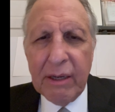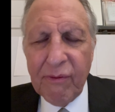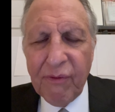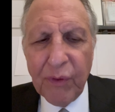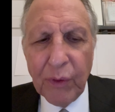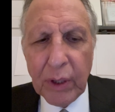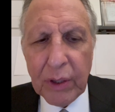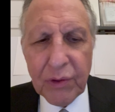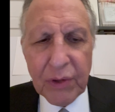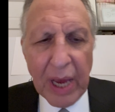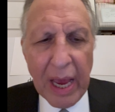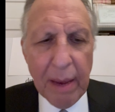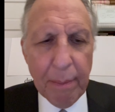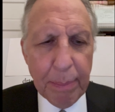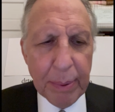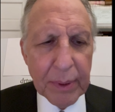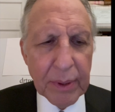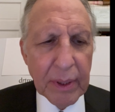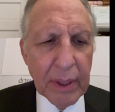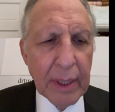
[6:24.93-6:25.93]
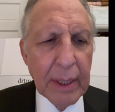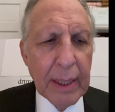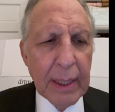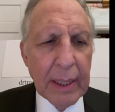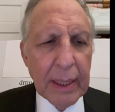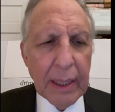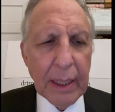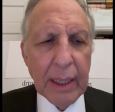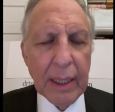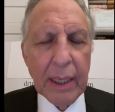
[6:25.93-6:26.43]
For example,
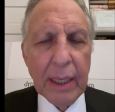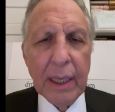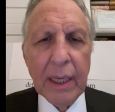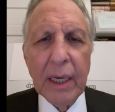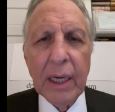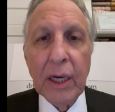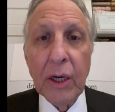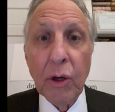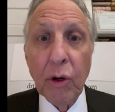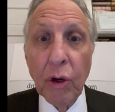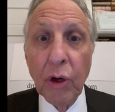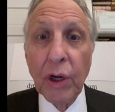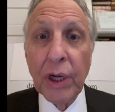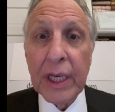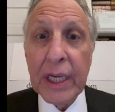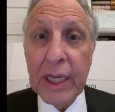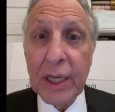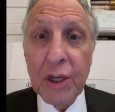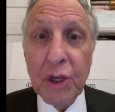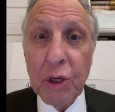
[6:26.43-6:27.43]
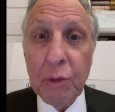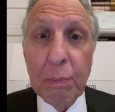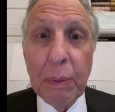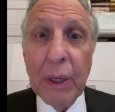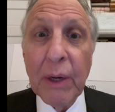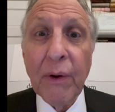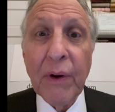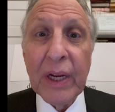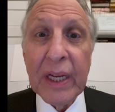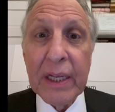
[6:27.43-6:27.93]
an early
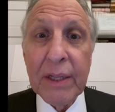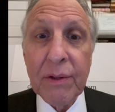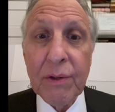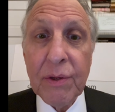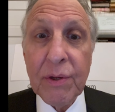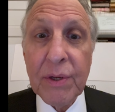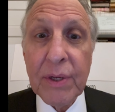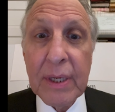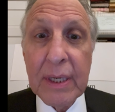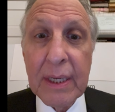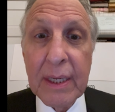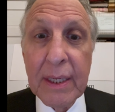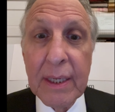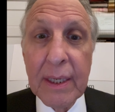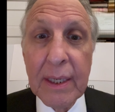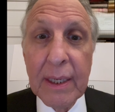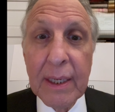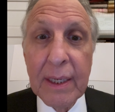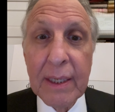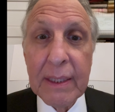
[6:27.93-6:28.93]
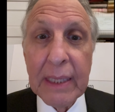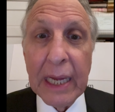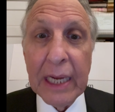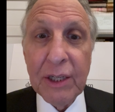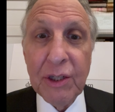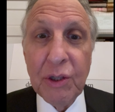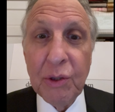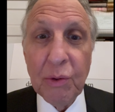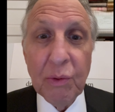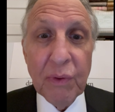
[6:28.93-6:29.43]
experience
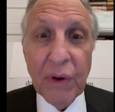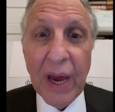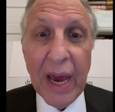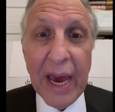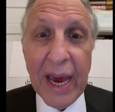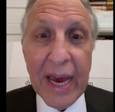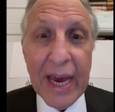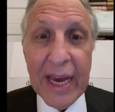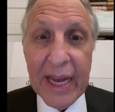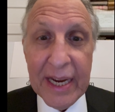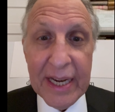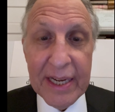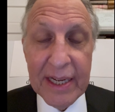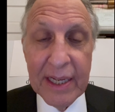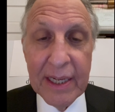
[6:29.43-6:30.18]
that you've had